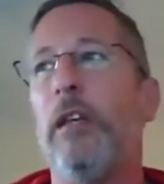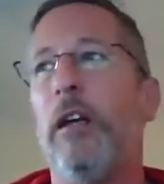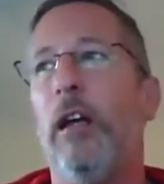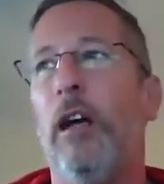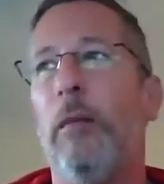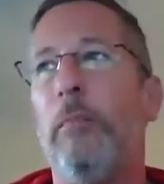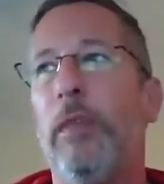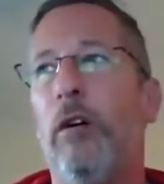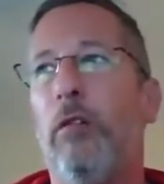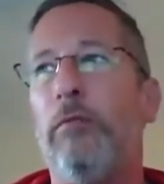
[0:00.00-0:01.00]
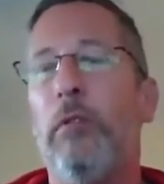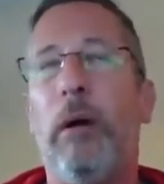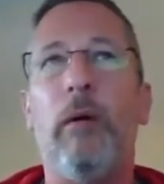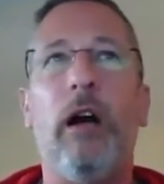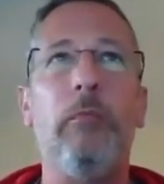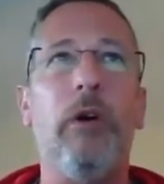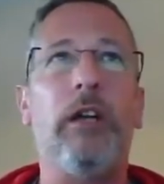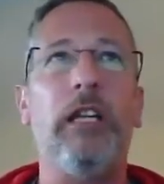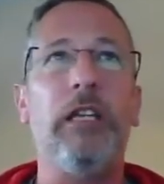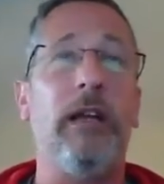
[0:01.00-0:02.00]
of remote home
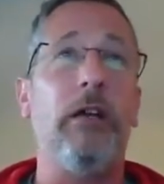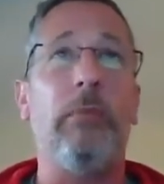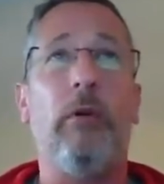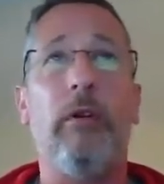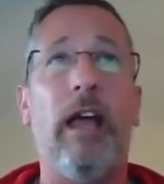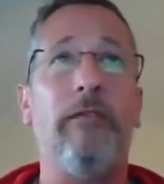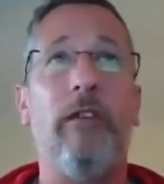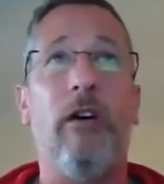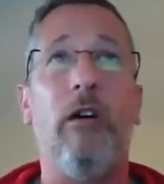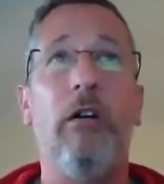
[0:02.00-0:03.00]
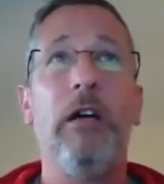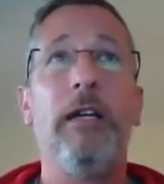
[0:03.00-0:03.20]
working, depending upon how far